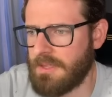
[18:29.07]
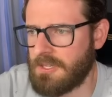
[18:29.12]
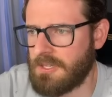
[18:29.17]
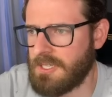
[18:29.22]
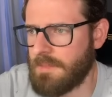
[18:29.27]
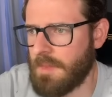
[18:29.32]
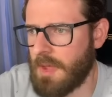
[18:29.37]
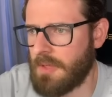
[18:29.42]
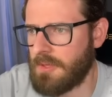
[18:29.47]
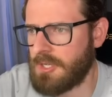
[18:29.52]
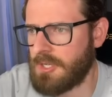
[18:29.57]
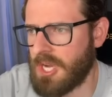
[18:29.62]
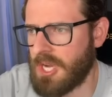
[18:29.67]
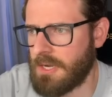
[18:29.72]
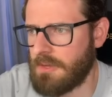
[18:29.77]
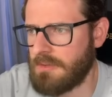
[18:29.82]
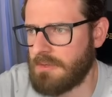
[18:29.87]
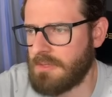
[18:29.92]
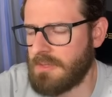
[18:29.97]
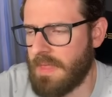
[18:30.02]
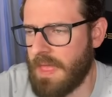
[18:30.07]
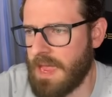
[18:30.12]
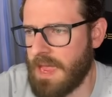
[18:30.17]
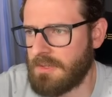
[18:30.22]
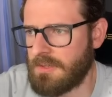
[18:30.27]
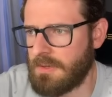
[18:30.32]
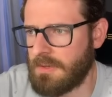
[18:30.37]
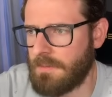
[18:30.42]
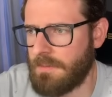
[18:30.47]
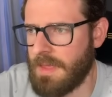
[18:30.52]
there's some other channels
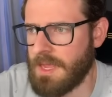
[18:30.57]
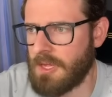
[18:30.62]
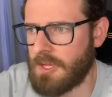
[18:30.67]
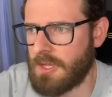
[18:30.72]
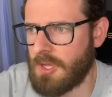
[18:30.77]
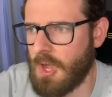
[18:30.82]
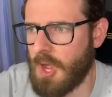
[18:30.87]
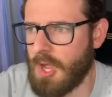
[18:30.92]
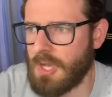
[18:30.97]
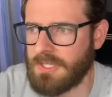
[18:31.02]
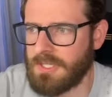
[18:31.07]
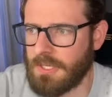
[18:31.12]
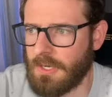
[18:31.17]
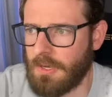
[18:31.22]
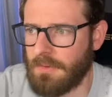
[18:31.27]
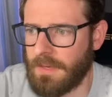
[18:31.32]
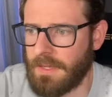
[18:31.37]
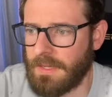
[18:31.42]
that make content on